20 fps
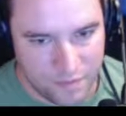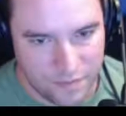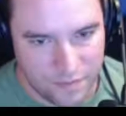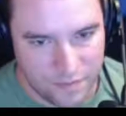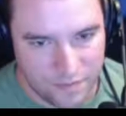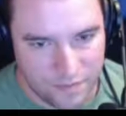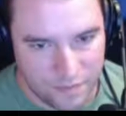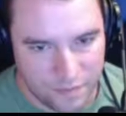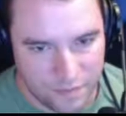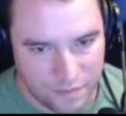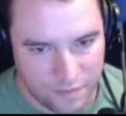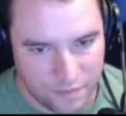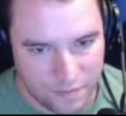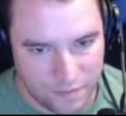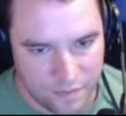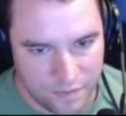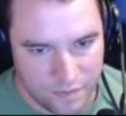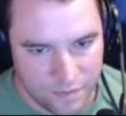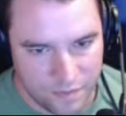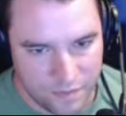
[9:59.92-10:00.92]

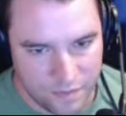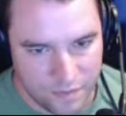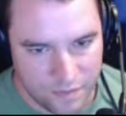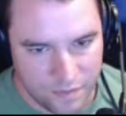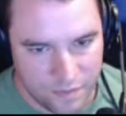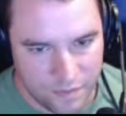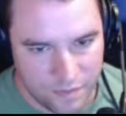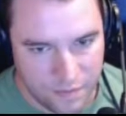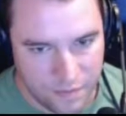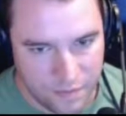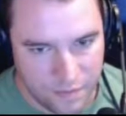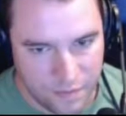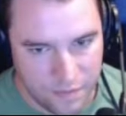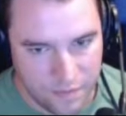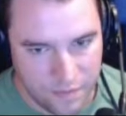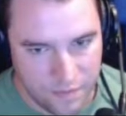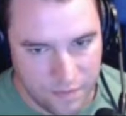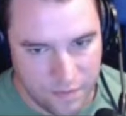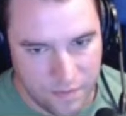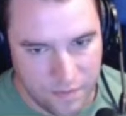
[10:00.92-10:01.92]

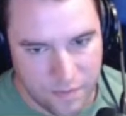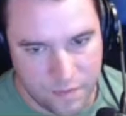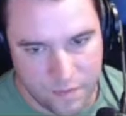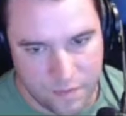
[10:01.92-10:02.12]
(not speaking)